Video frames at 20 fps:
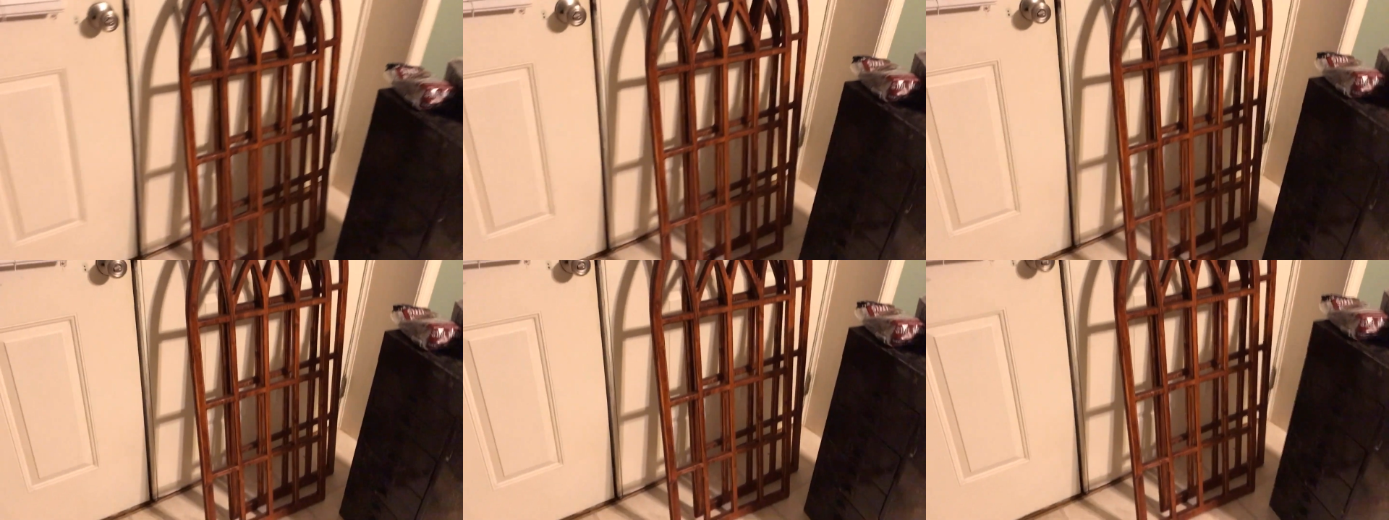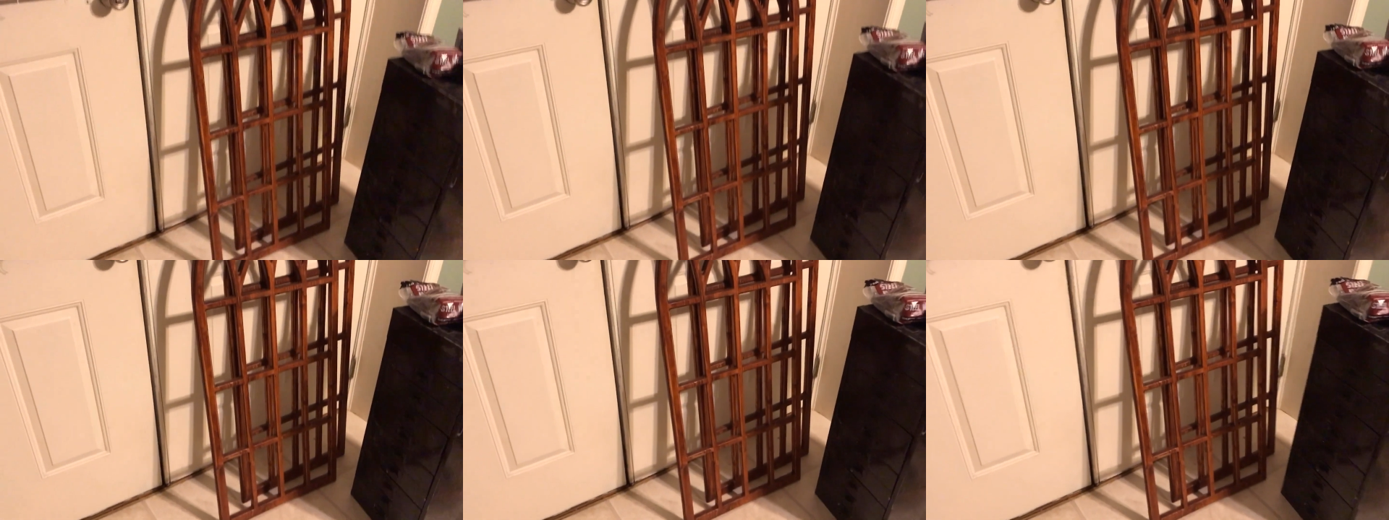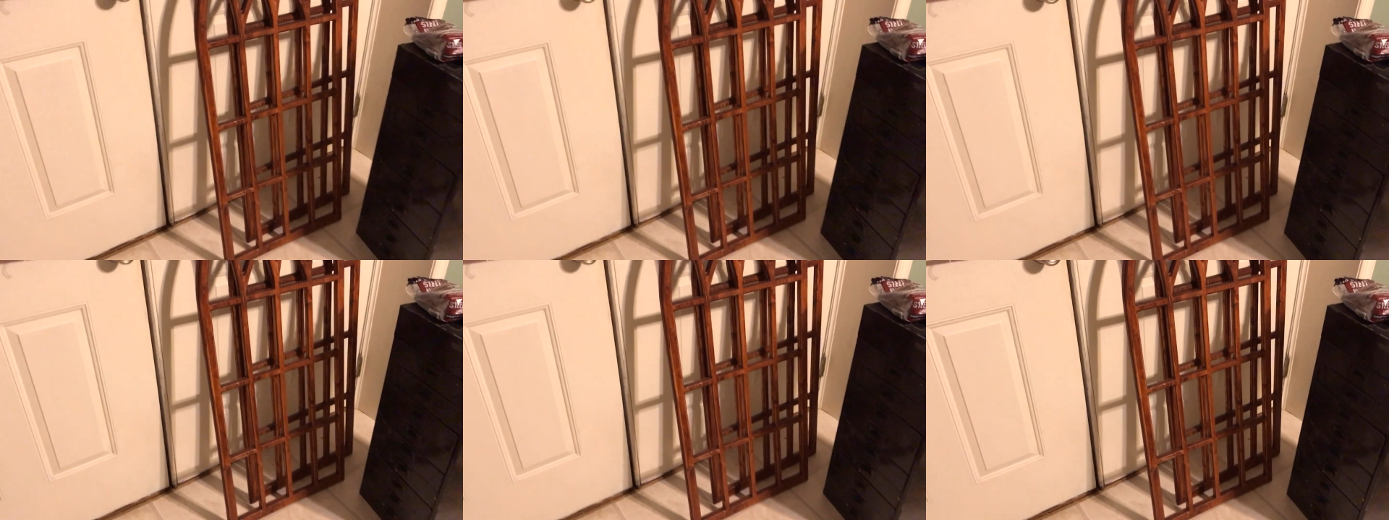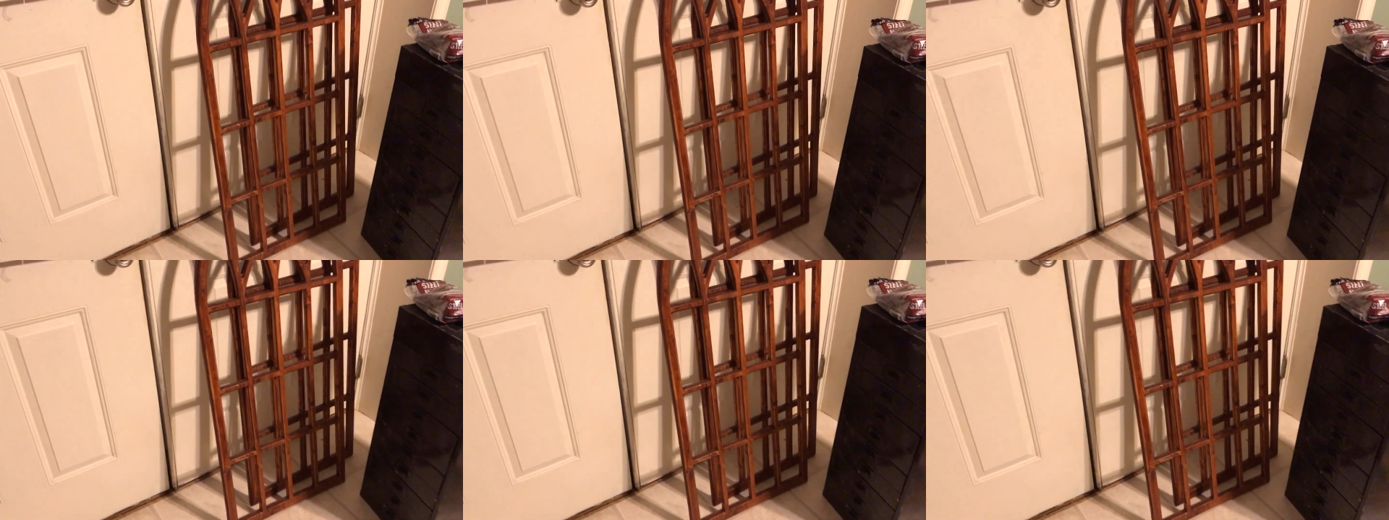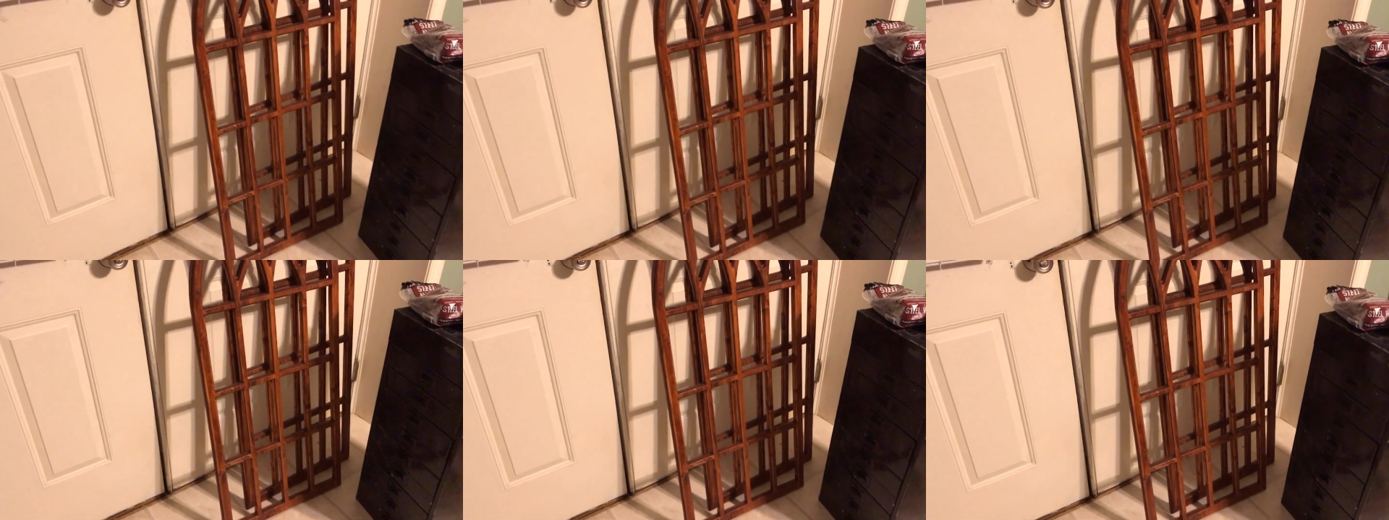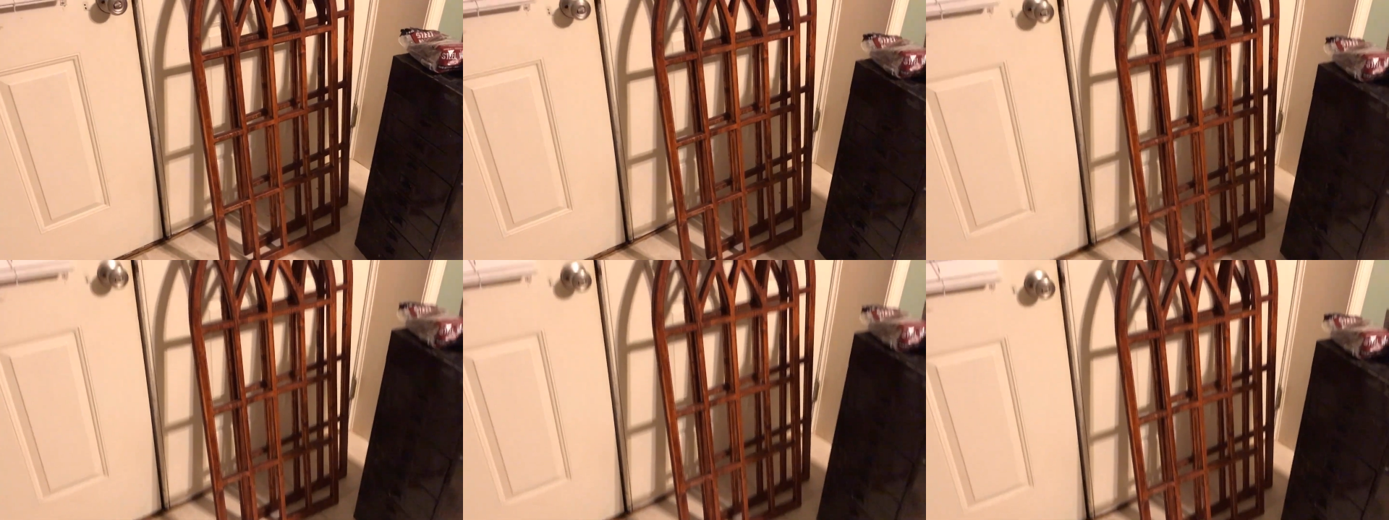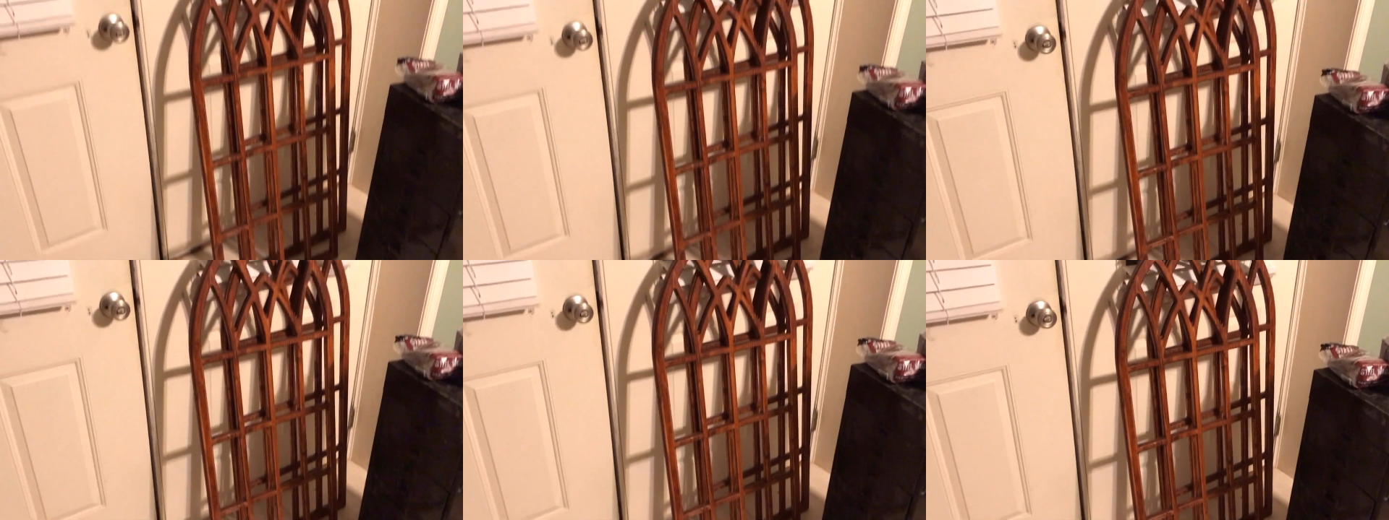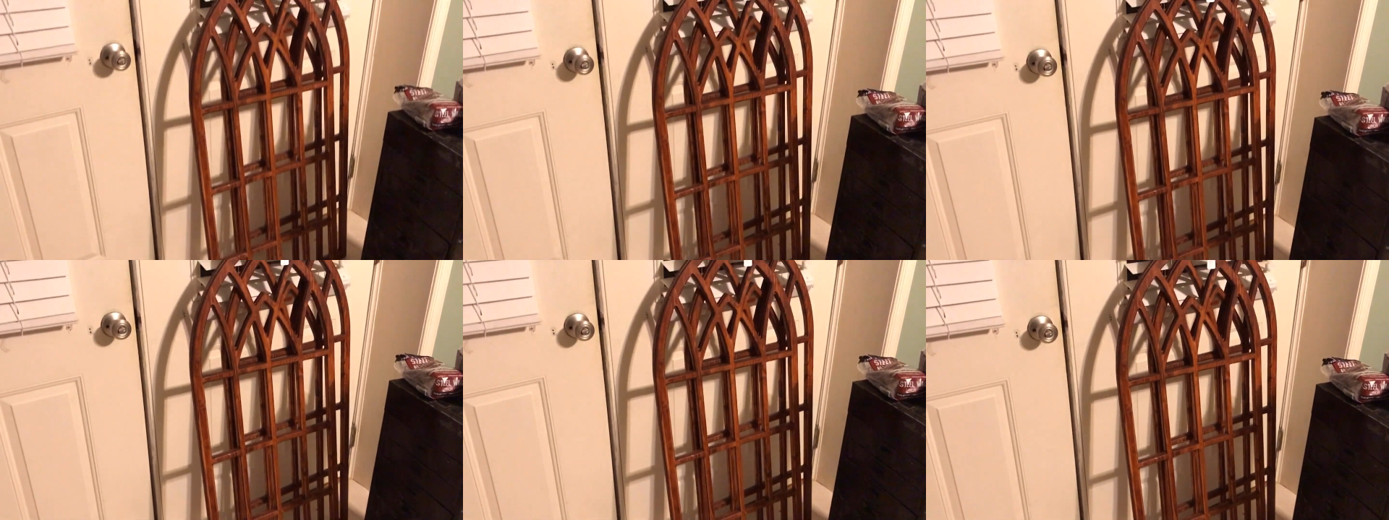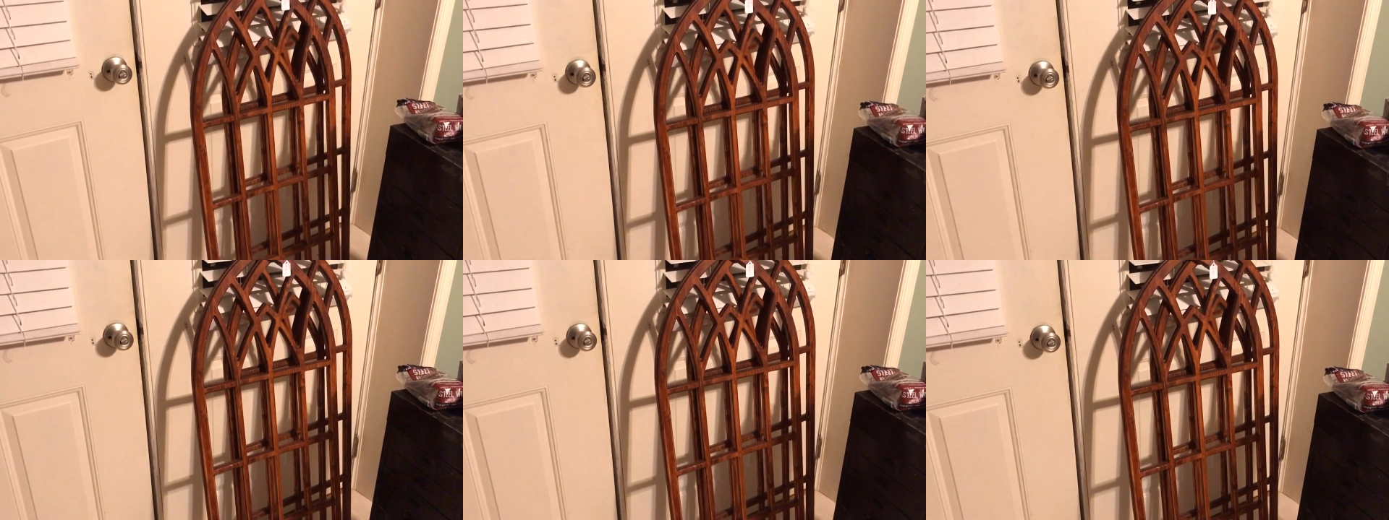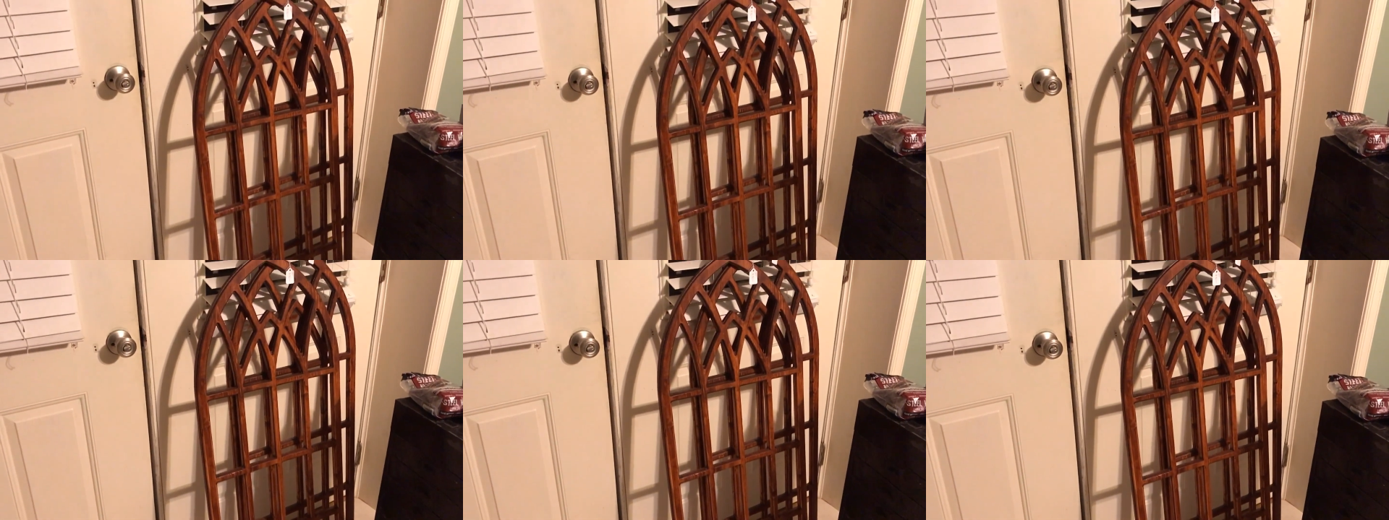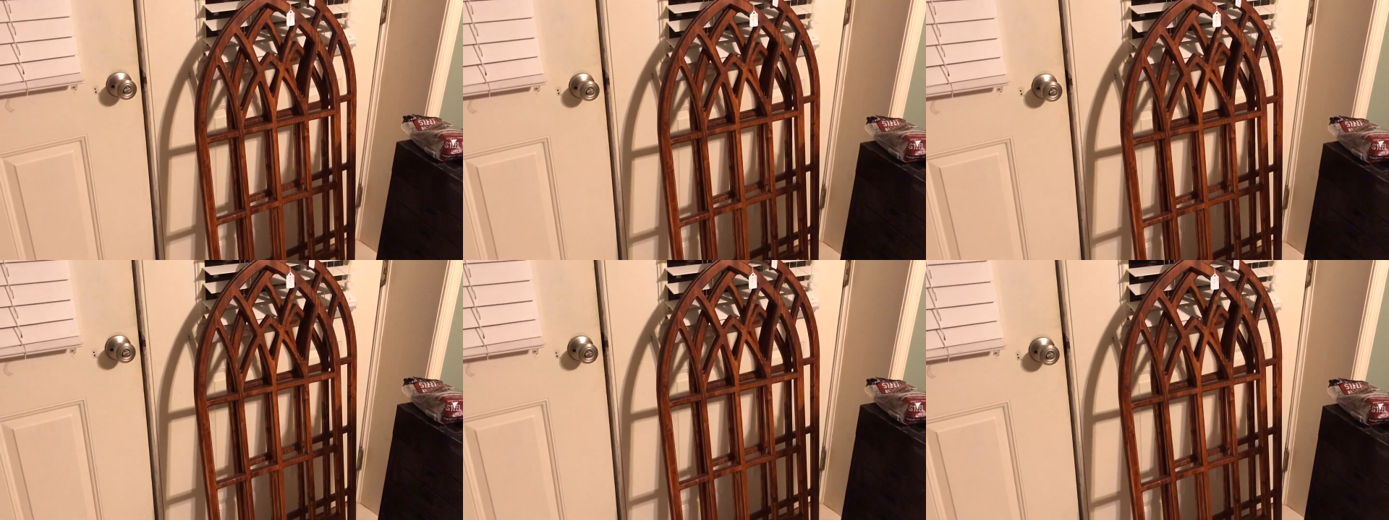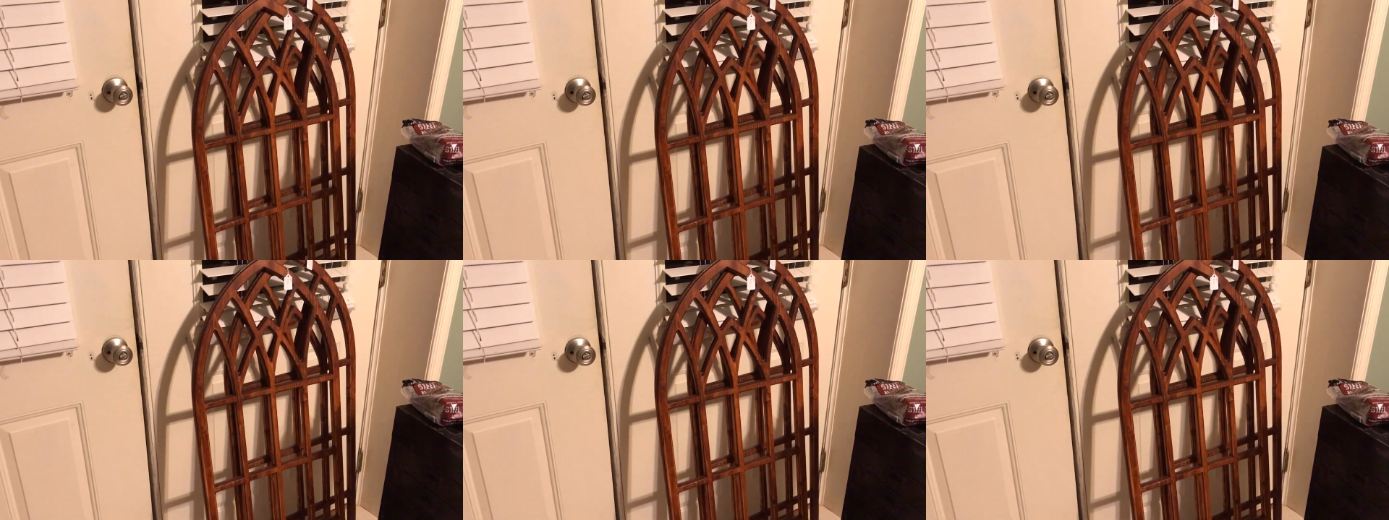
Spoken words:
Nobody's mouth can be seen.